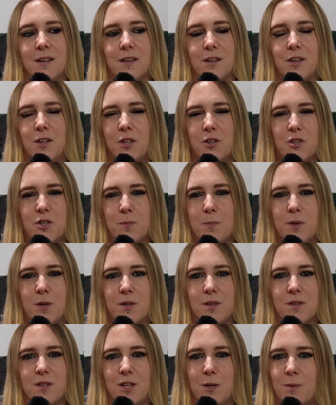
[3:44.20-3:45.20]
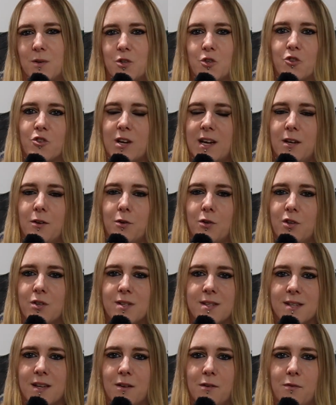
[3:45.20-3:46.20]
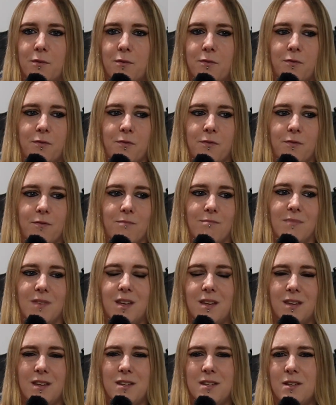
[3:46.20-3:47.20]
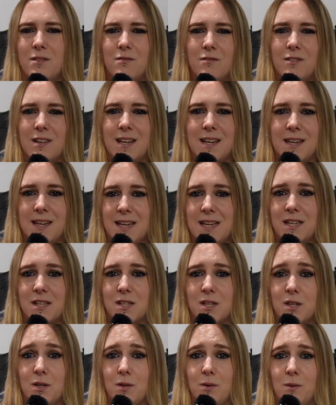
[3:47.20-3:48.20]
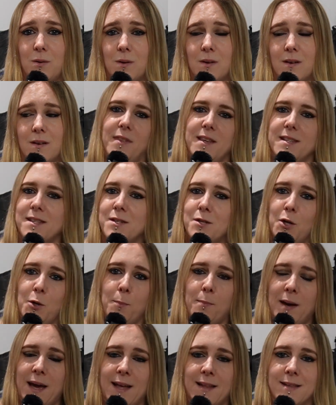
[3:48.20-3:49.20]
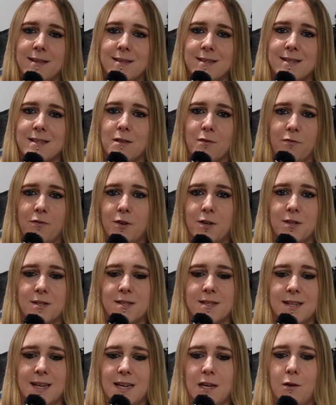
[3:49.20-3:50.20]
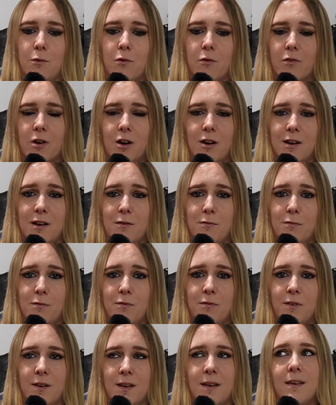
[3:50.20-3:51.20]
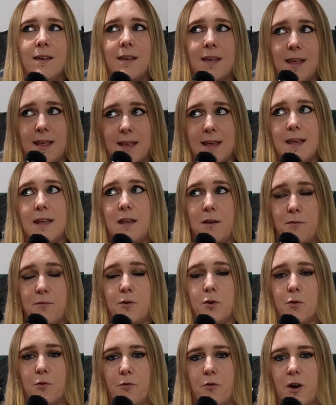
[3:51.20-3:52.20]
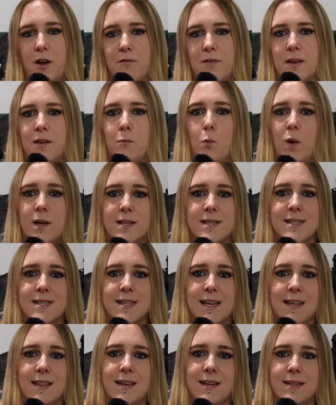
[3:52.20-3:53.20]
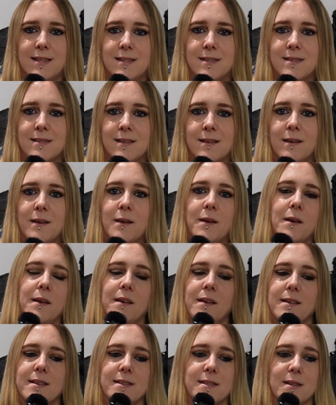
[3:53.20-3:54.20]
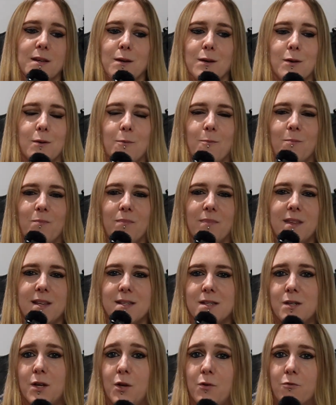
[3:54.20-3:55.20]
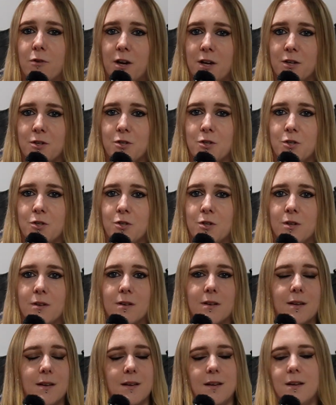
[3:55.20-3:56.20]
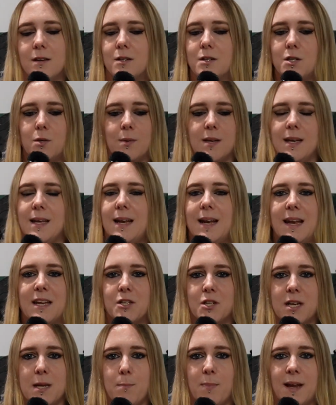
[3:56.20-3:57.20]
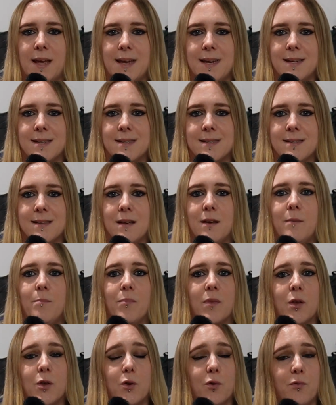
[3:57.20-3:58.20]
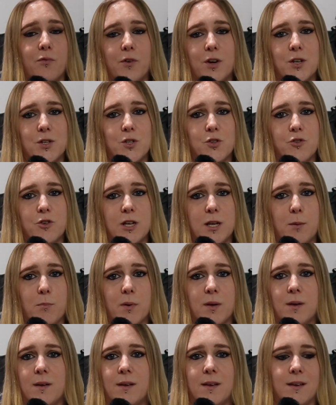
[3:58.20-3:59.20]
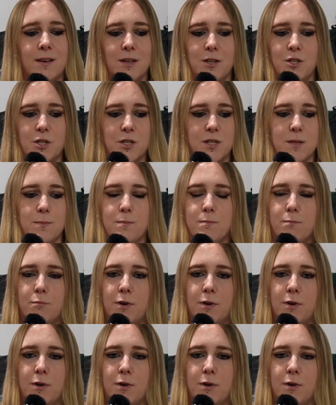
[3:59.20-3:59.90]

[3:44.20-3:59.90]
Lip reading: you'll just put too much strain on yourself that you don't really need to. There's no bands the first day you arrive, if you're arriving Wednesday that is. So there's no rush. You can do it at a leisurely pace. Your first trip, just